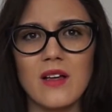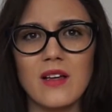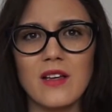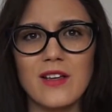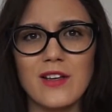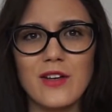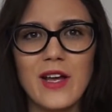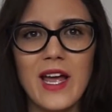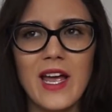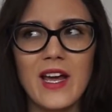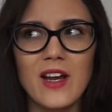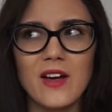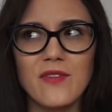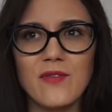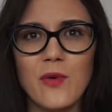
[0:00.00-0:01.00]
You
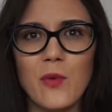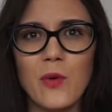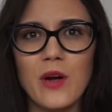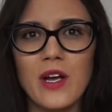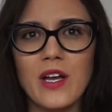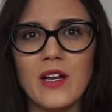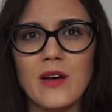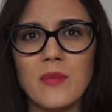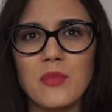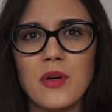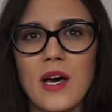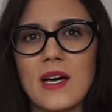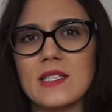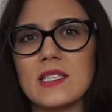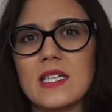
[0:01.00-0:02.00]
can't avoid
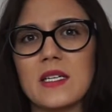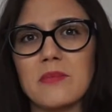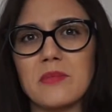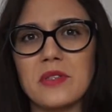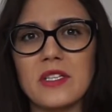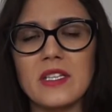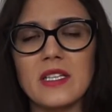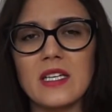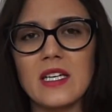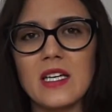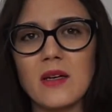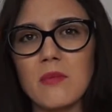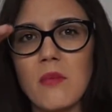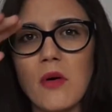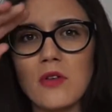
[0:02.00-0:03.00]
plastic completely
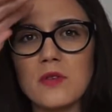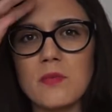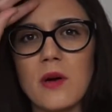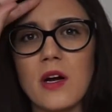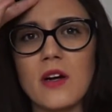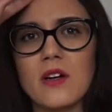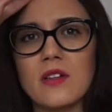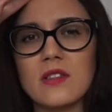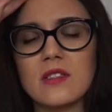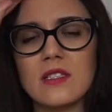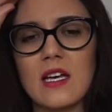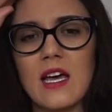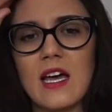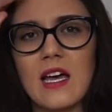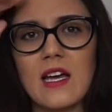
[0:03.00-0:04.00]
in most parts,
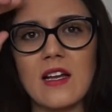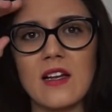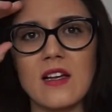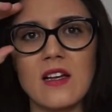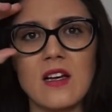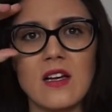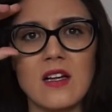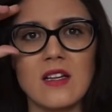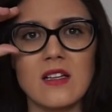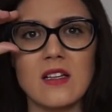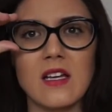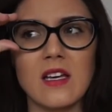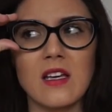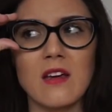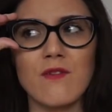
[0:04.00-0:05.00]
and
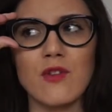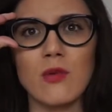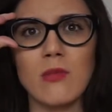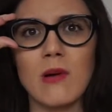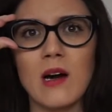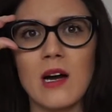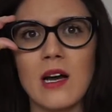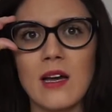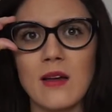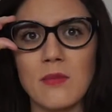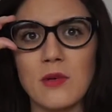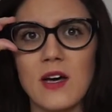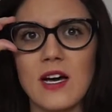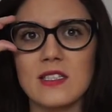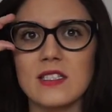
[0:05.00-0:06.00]
like, if you buy
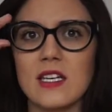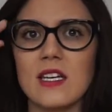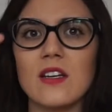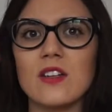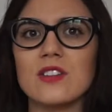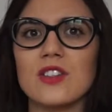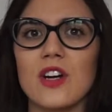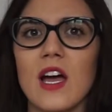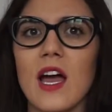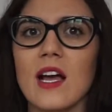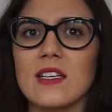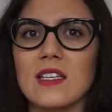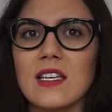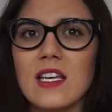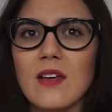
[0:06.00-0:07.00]
plastic Easter
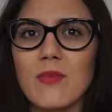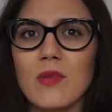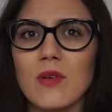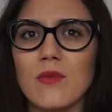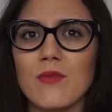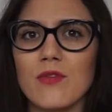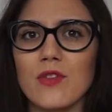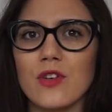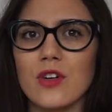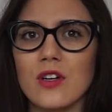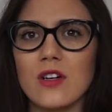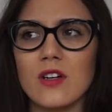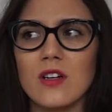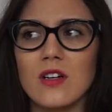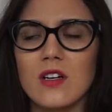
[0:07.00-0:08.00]
eggs and keep them
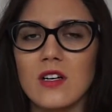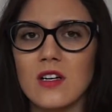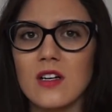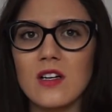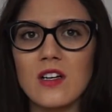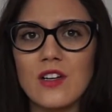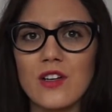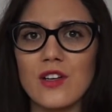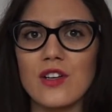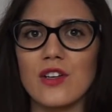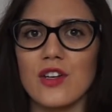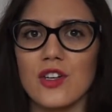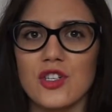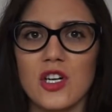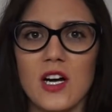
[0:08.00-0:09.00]
for
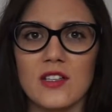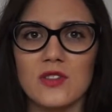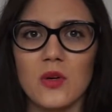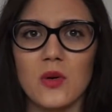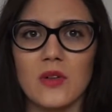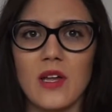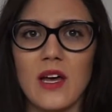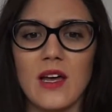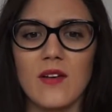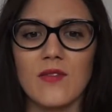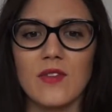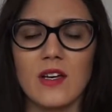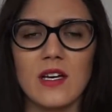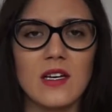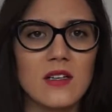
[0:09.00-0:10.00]
your child's whole
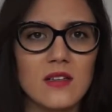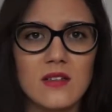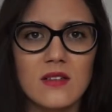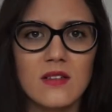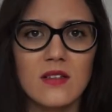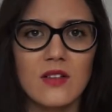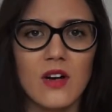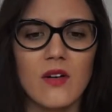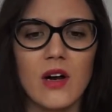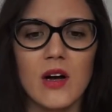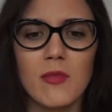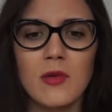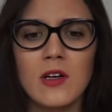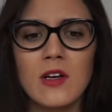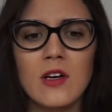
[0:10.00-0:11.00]
life, like, grow
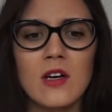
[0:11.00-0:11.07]
up.